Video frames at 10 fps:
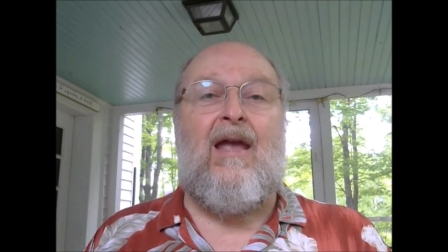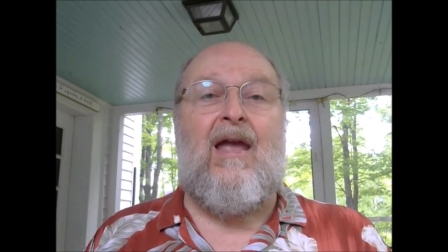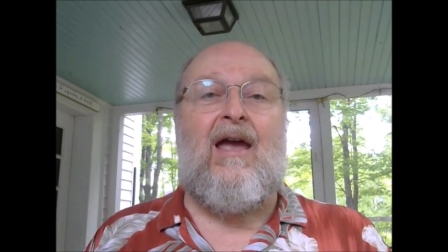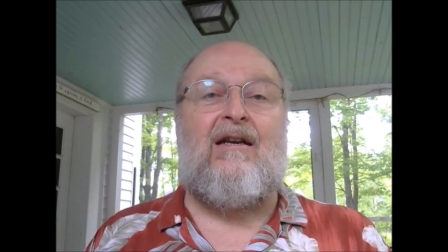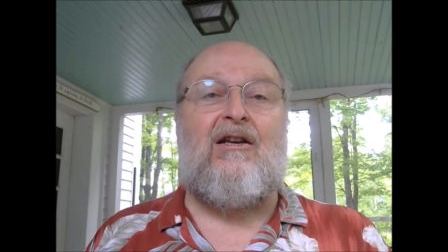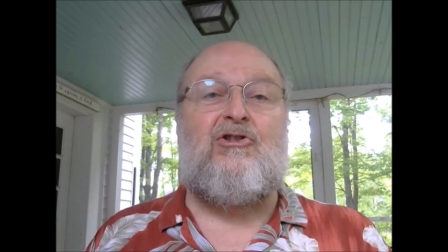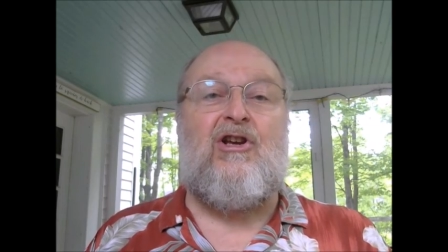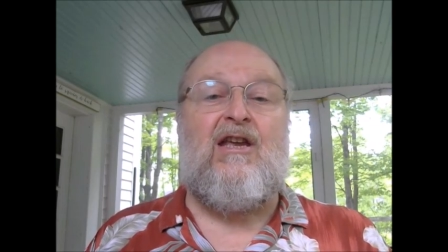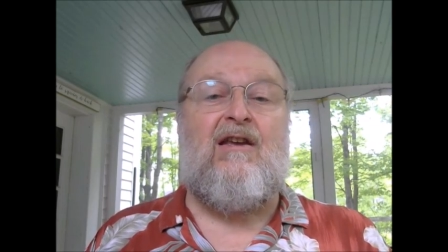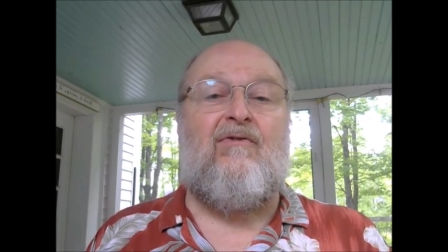and
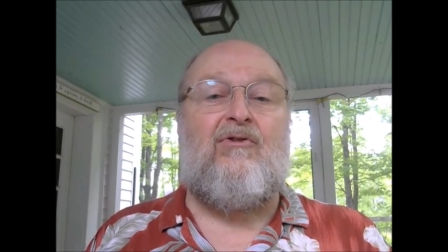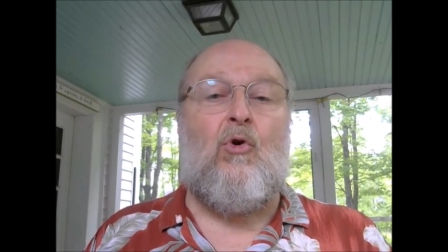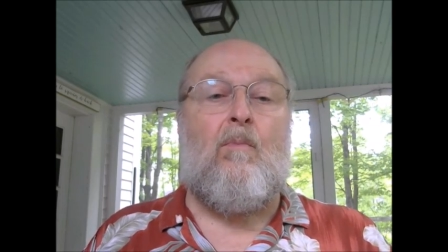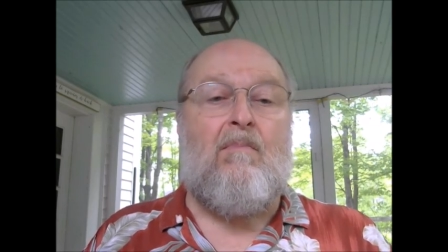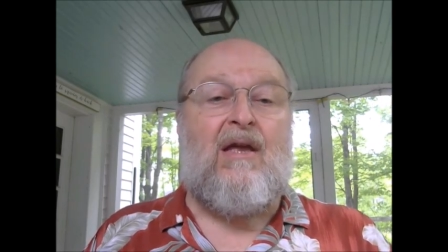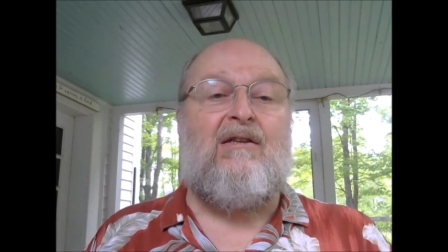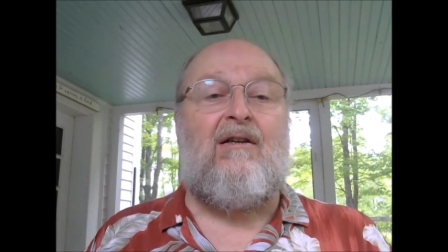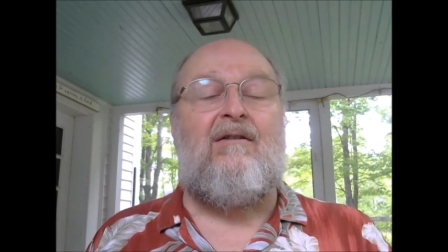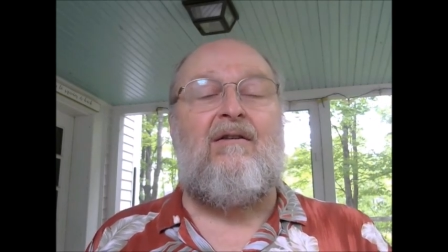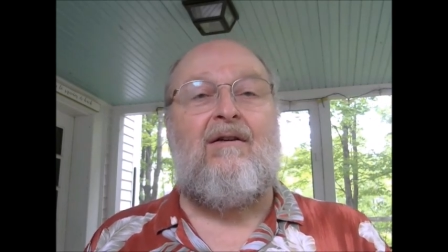achieve
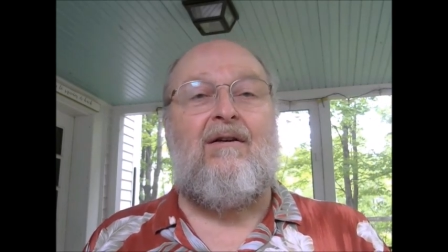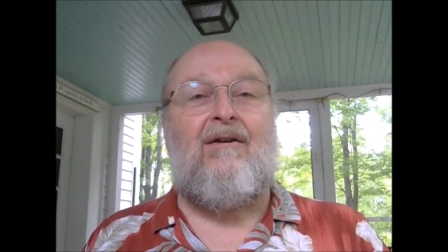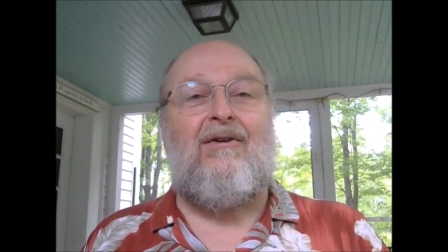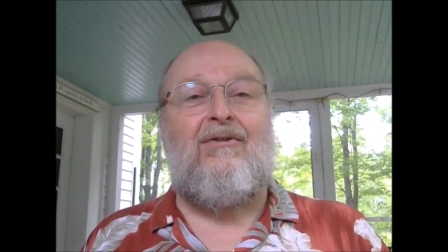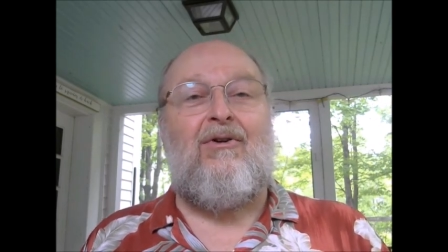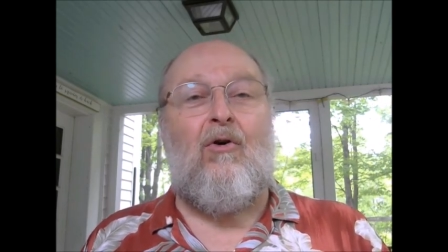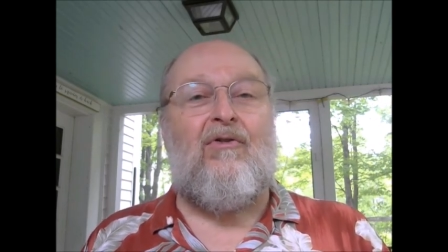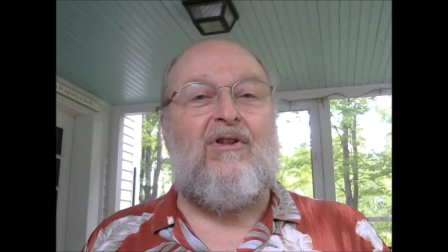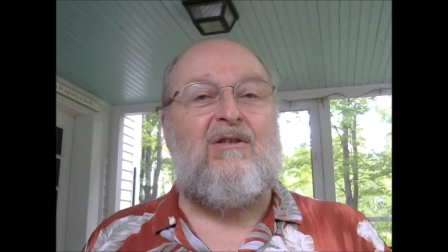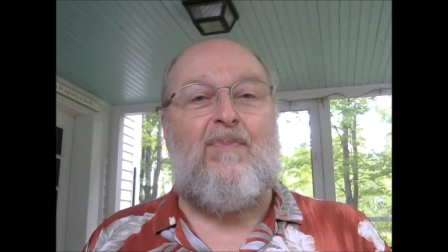dominion
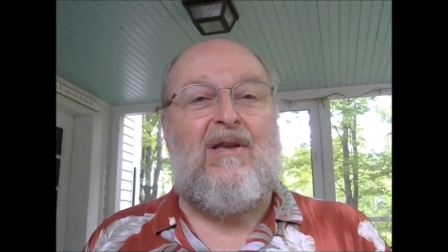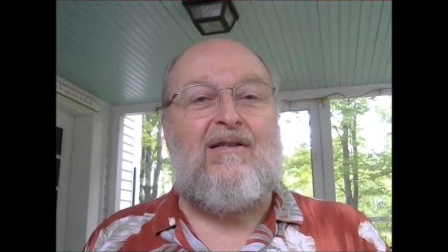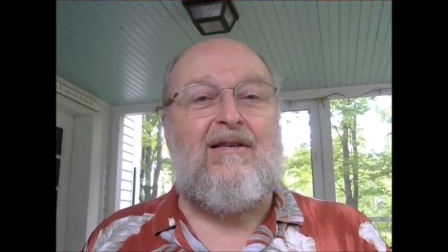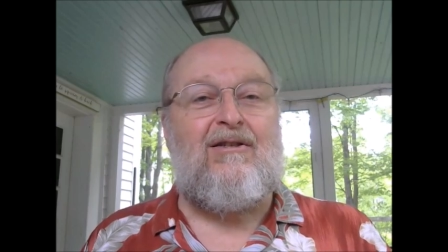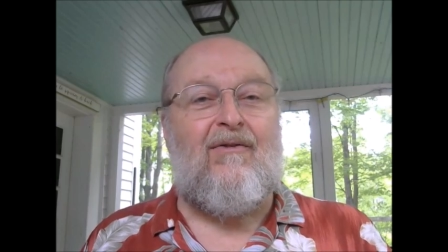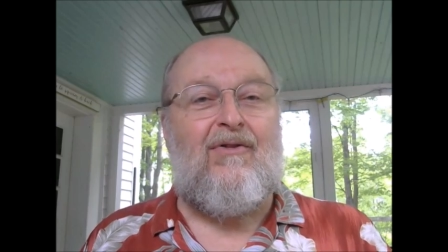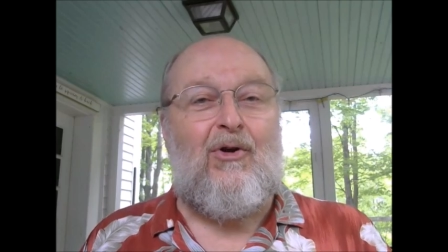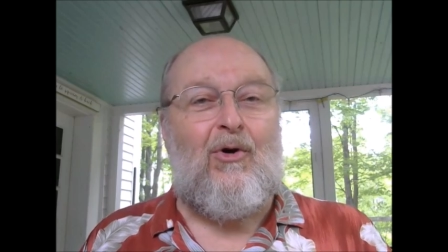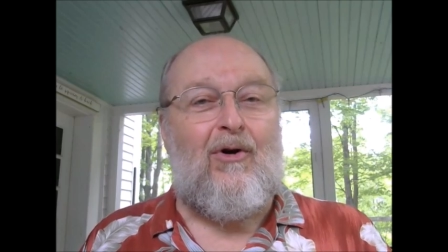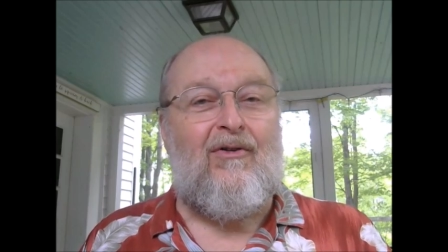over the species of
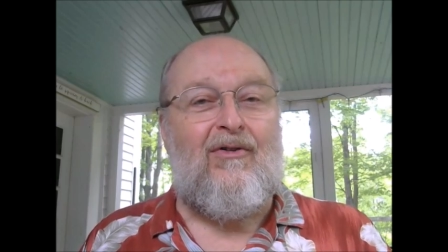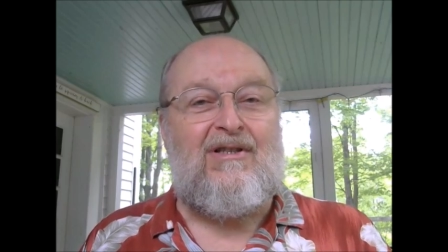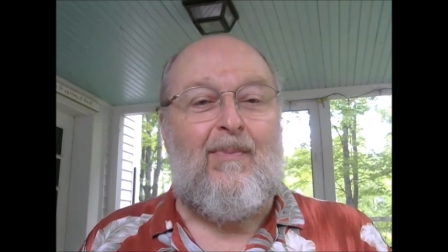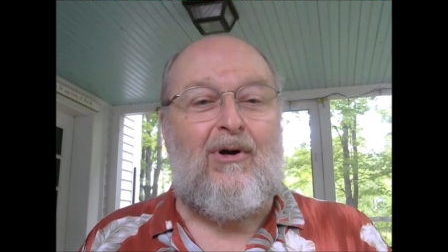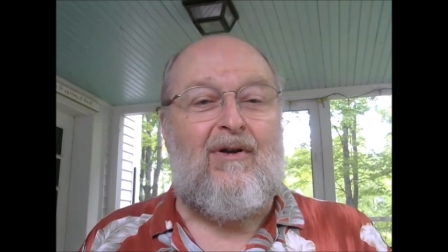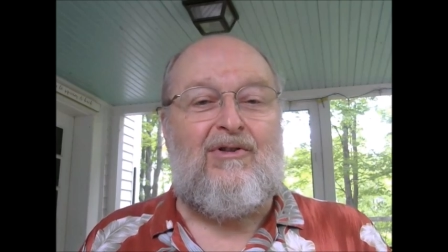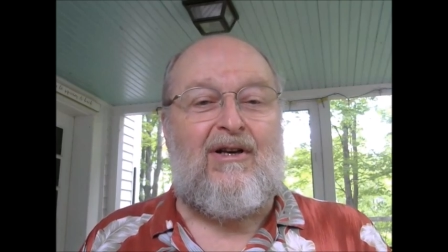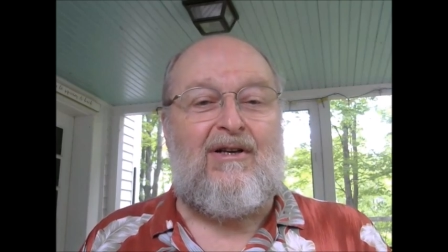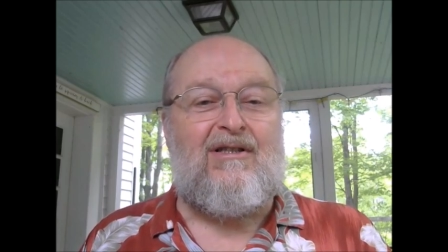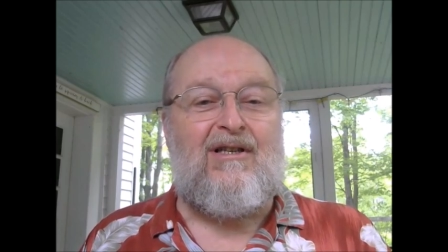the earth, as the book of
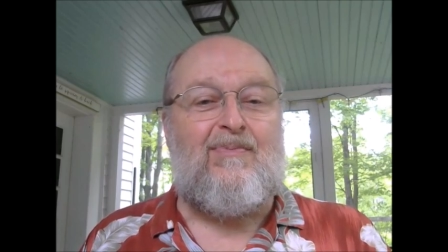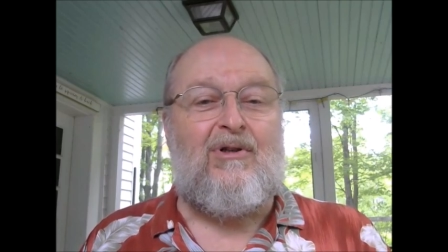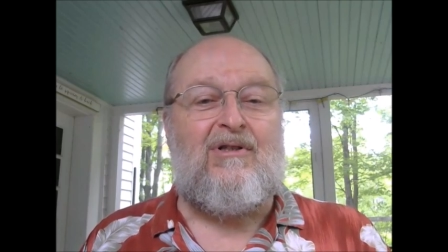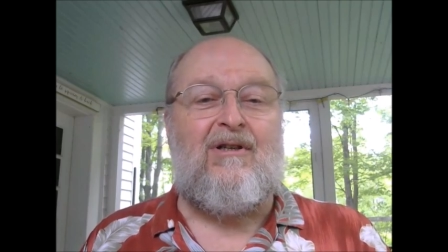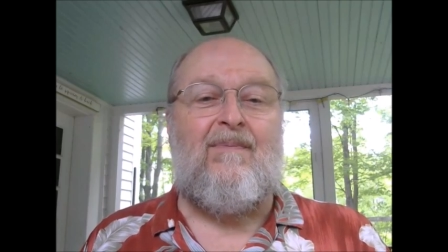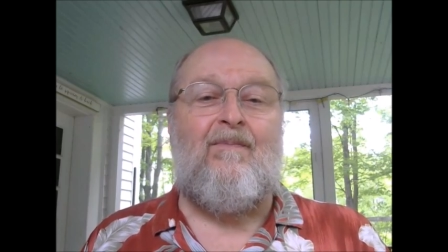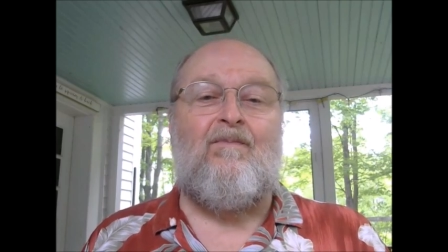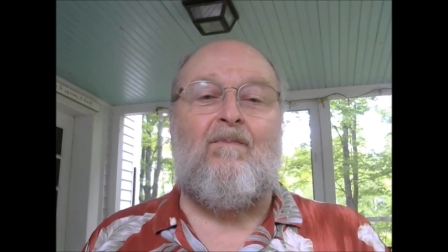Genesis puts it.